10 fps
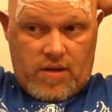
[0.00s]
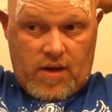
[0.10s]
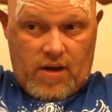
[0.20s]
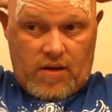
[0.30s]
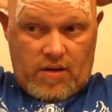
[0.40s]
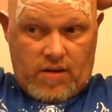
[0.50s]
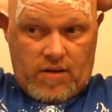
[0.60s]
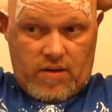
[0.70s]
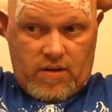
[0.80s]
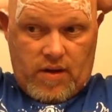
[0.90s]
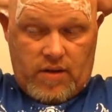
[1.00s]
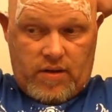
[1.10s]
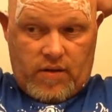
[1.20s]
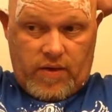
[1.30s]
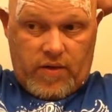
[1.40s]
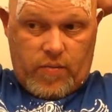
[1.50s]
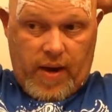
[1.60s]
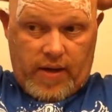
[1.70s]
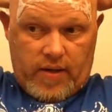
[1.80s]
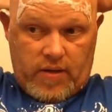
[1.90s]
Now, I still
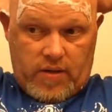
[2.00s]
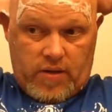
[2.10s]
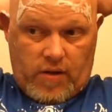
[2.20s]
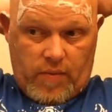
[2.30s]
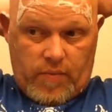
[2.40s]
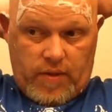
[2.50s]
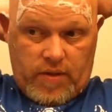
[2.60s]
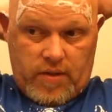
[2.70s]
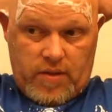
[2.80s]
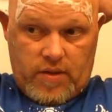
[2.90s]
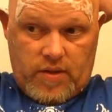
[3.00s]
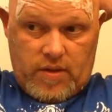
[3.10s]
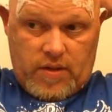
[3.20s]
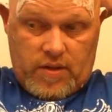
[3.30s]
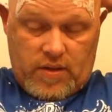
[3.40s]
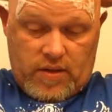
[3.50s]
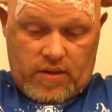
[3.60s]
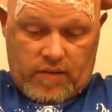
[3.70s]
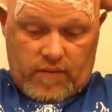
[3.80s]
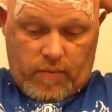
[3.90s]
respect the sharpness
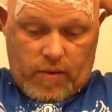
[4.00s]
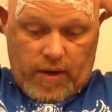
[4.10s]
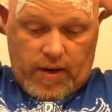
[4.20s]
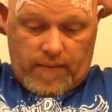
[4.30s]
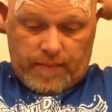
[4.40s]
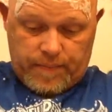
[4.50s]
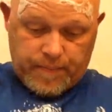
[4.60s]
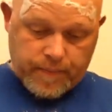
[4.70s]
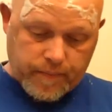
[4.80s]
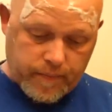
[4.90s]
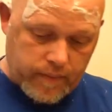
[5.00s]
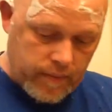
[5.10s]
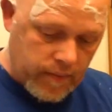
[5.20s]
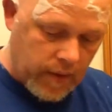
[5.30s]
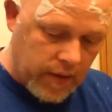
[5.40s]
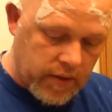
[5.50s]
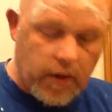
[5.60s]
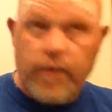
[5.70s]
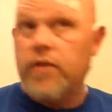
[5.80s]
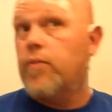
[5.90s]
of the blade. I
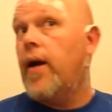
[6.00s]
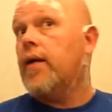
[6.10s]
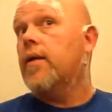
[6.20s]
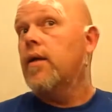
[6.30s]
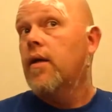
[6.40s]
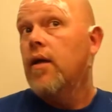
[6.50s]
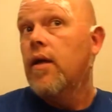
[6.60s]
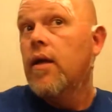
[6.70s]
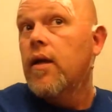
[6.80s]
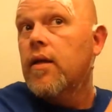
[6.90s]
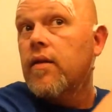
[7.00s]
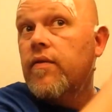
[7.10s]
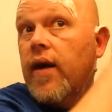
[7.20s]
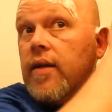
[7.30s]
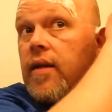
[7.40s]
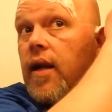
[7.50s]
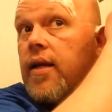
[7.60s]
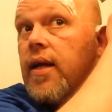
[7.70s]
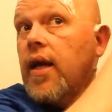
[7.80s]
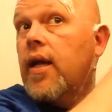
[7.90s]
still respect the fact that I
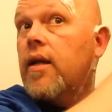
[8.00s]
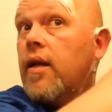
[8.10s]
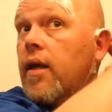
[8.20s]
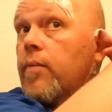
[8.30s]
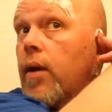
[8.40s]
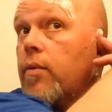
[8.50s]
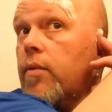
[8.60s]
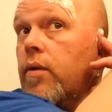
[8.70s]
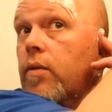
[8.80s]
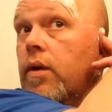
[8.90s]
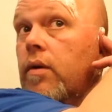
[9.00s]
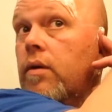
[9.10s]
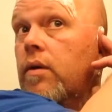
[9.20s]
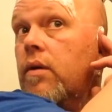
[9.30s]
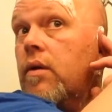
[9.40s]
can and probably will